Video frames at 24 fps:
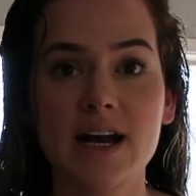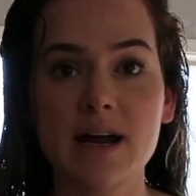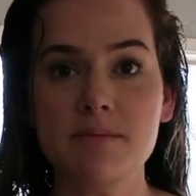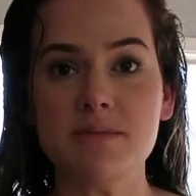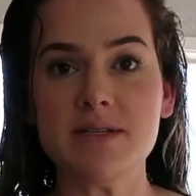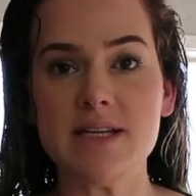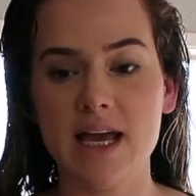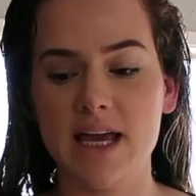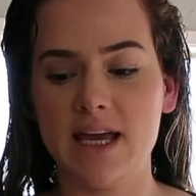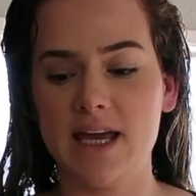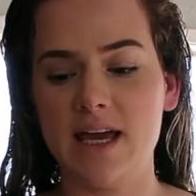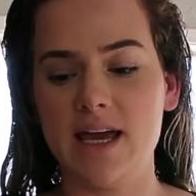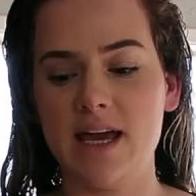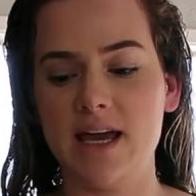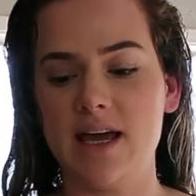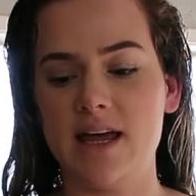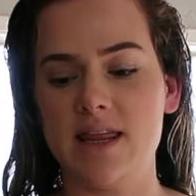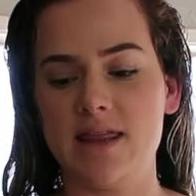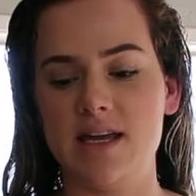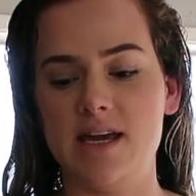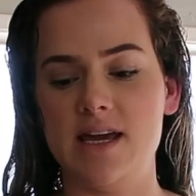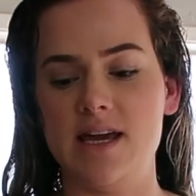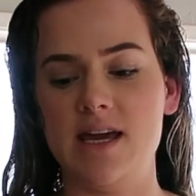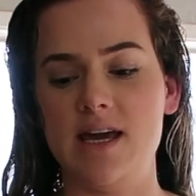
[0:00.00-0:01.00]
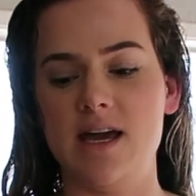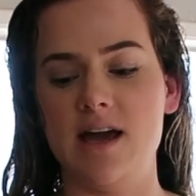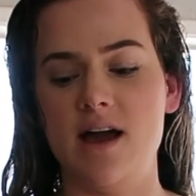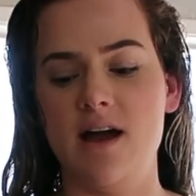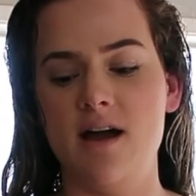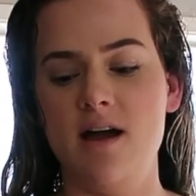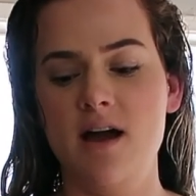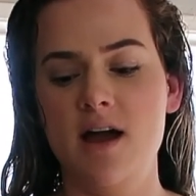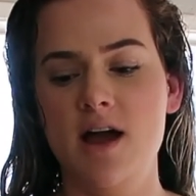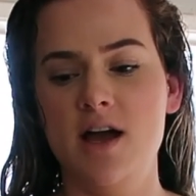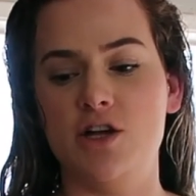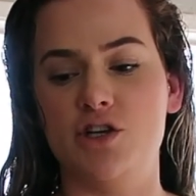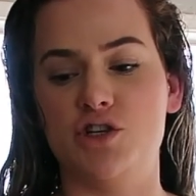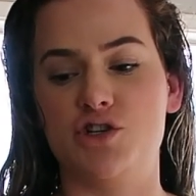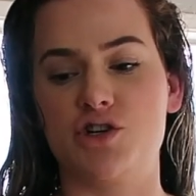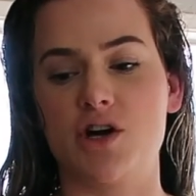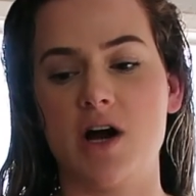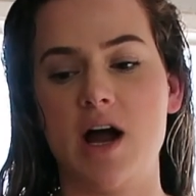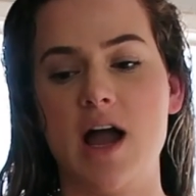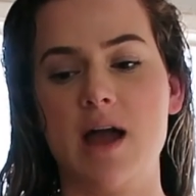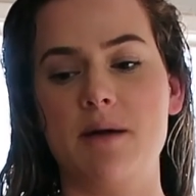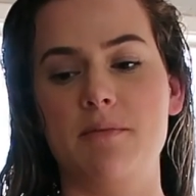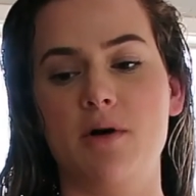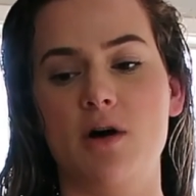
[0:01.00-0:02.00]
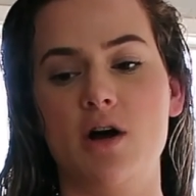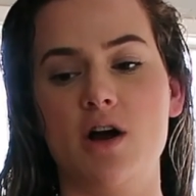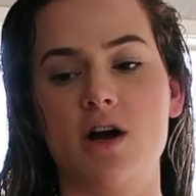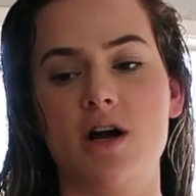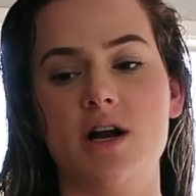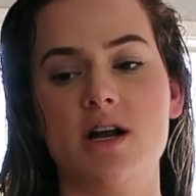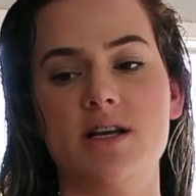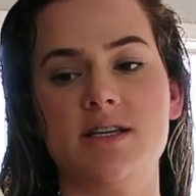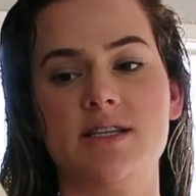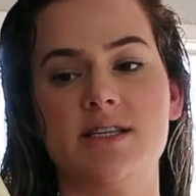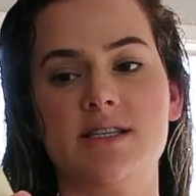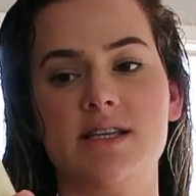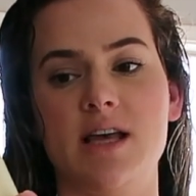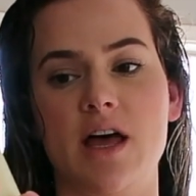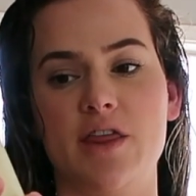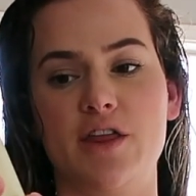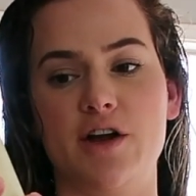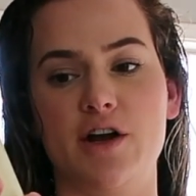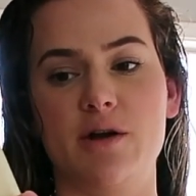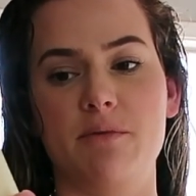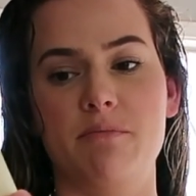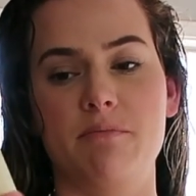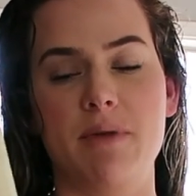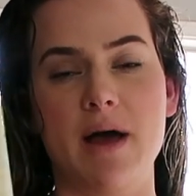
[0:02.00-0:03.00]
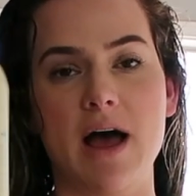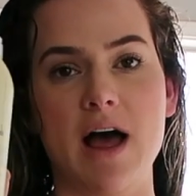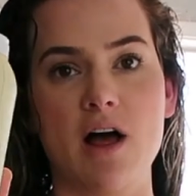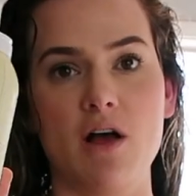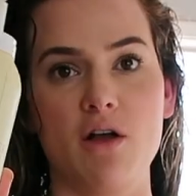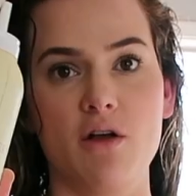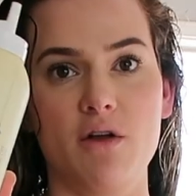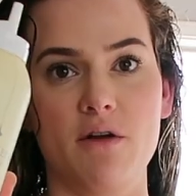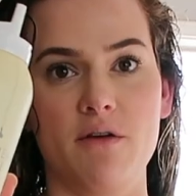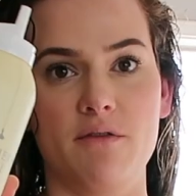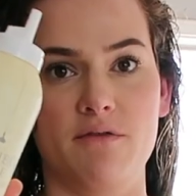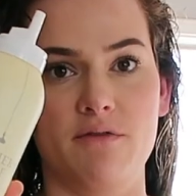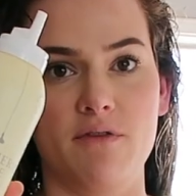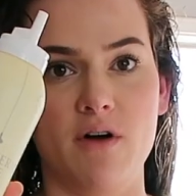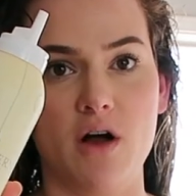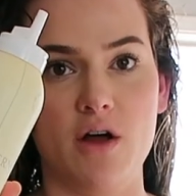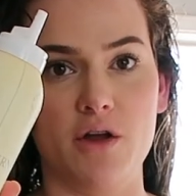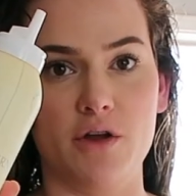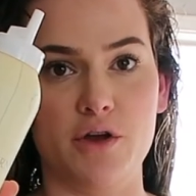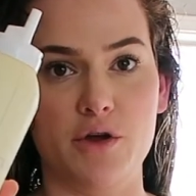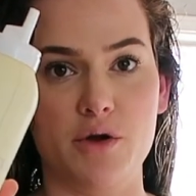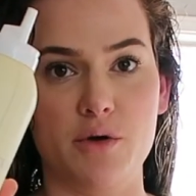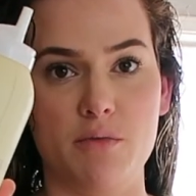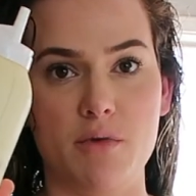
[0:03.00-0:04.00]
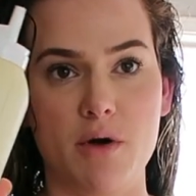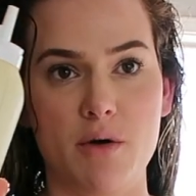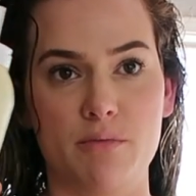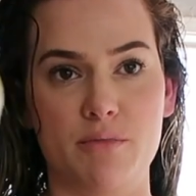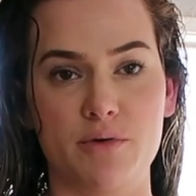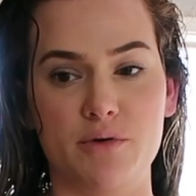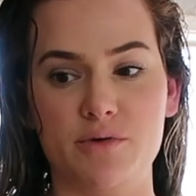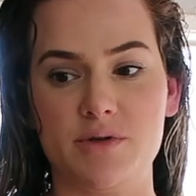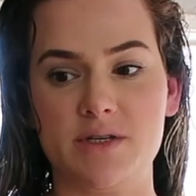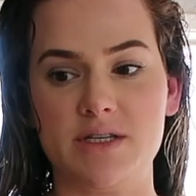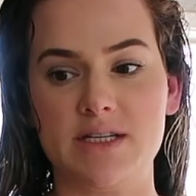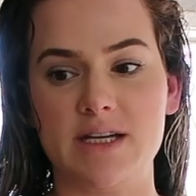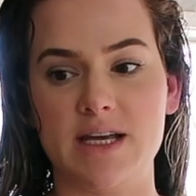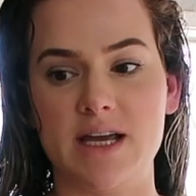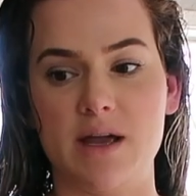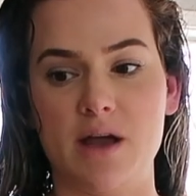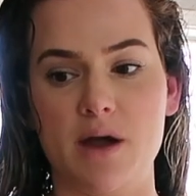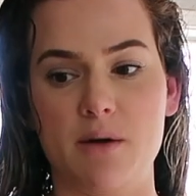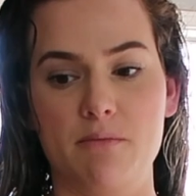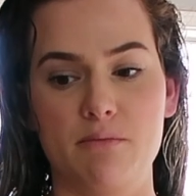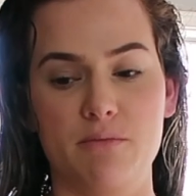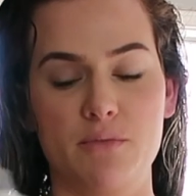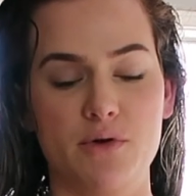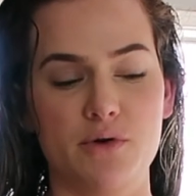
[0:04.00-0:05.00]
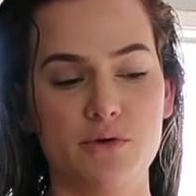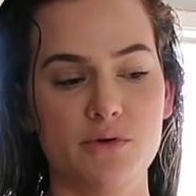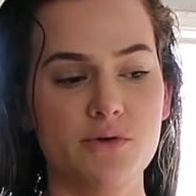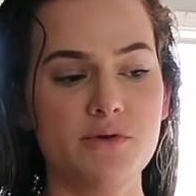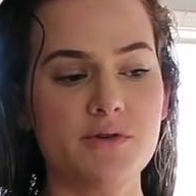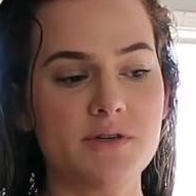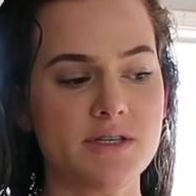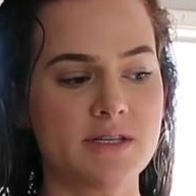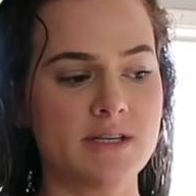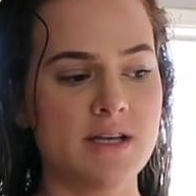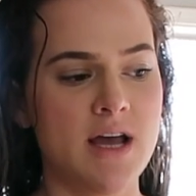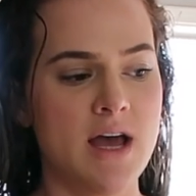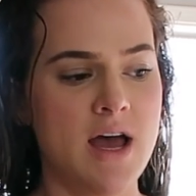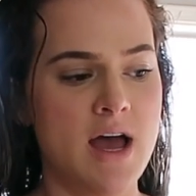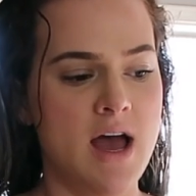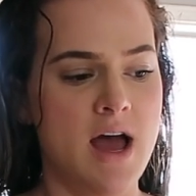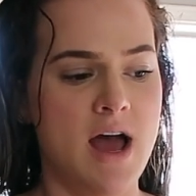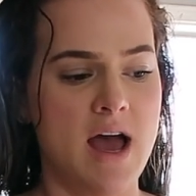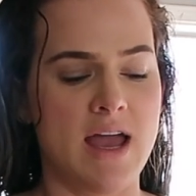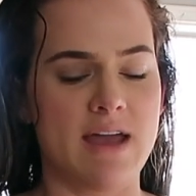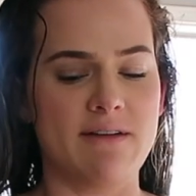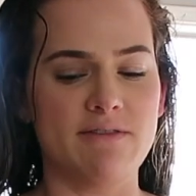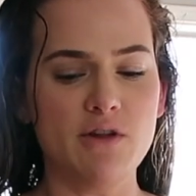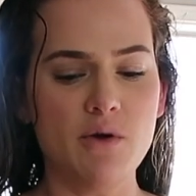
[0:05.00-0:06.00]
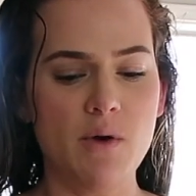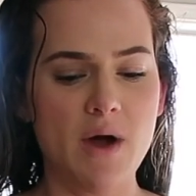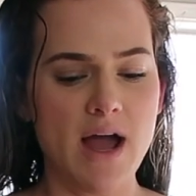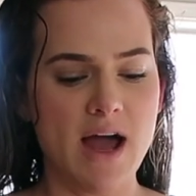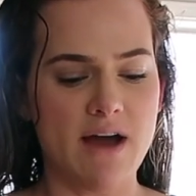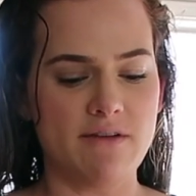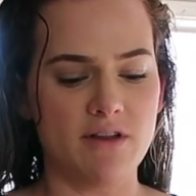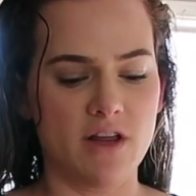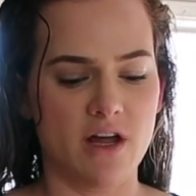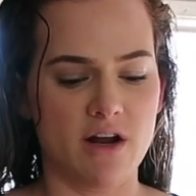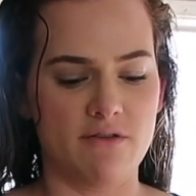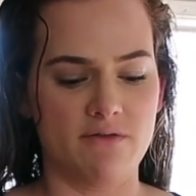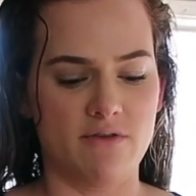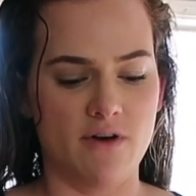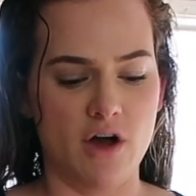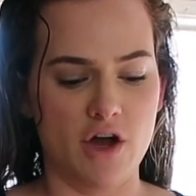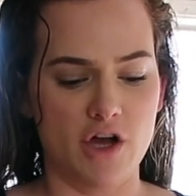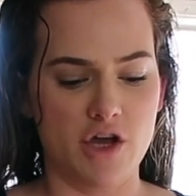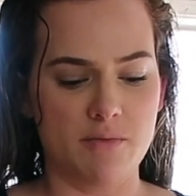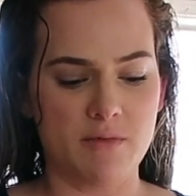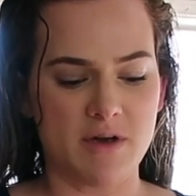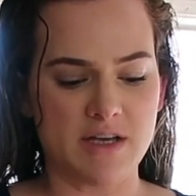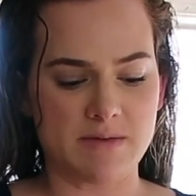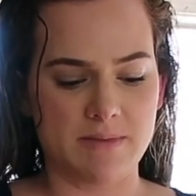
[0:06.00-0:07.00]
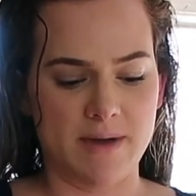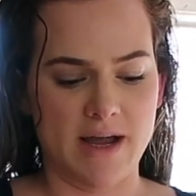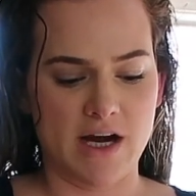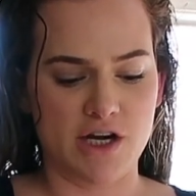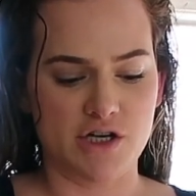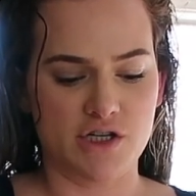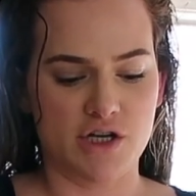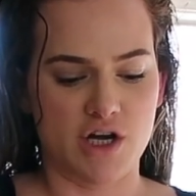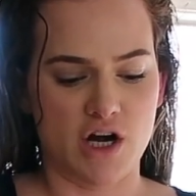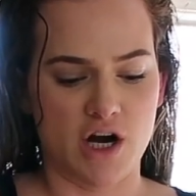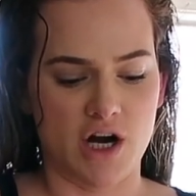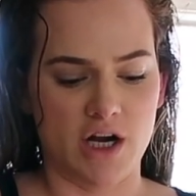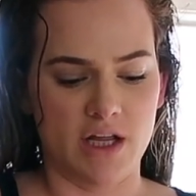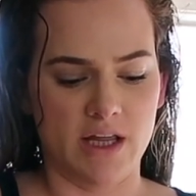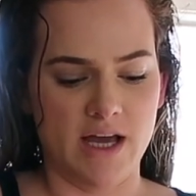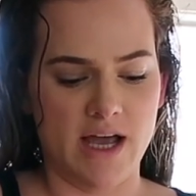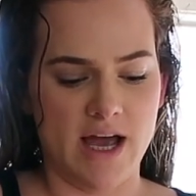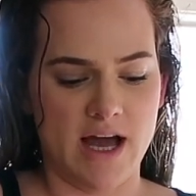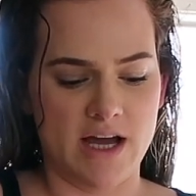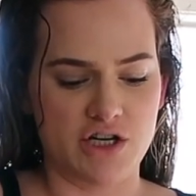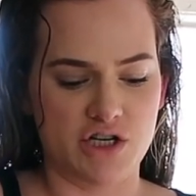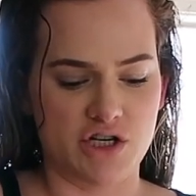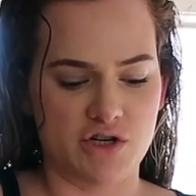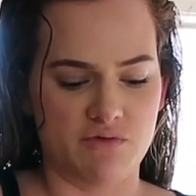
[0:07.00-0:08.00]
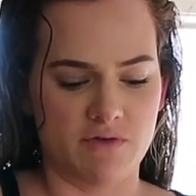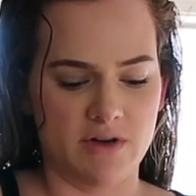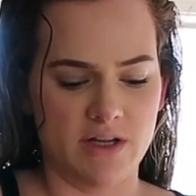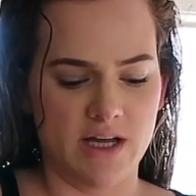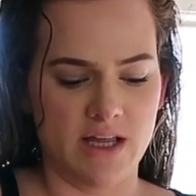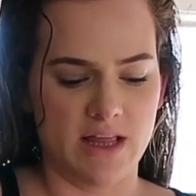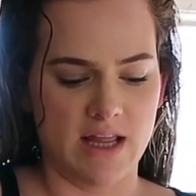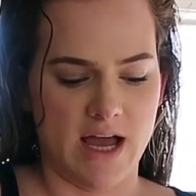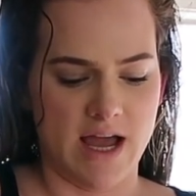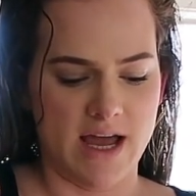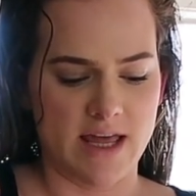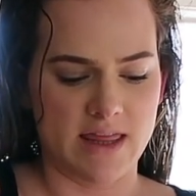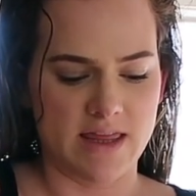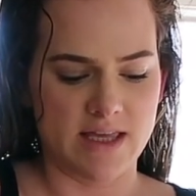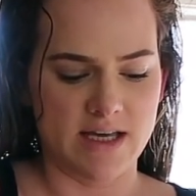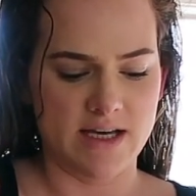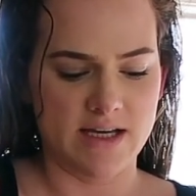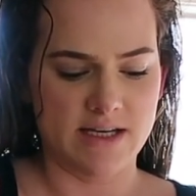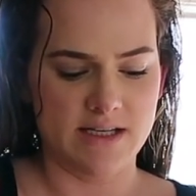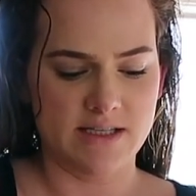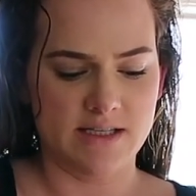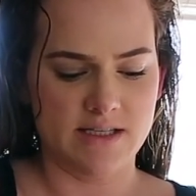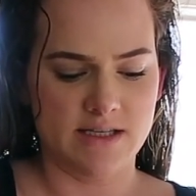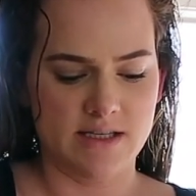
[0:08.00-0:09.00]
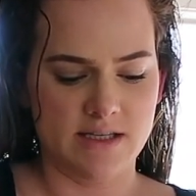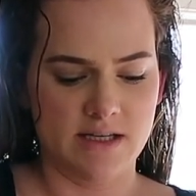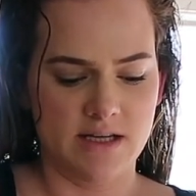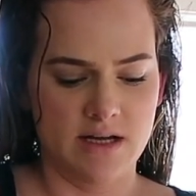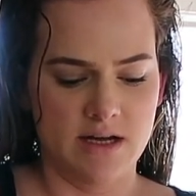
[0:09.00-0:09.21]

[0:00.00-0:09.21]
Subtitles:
I'm taking the Drybar Southern Belle Volume Boosting Mousse. Even though I have a lot of volume because my hair is curly, I just really like this.